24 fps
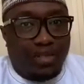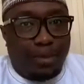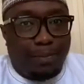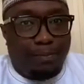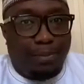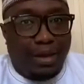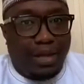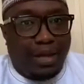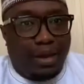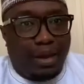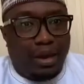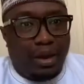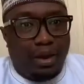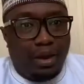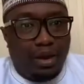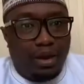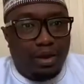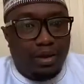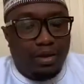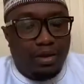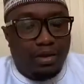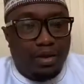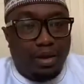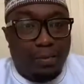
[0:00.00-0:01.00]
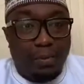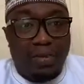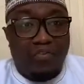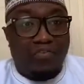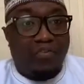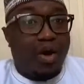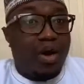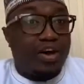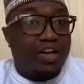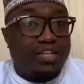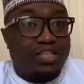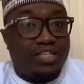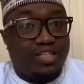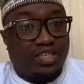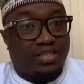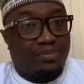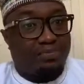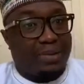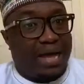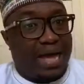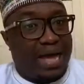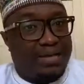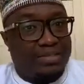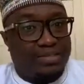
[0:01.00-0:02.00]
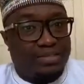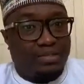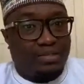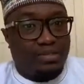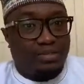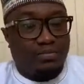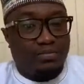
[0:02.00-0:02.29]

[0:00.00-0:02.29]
bill before it is passed.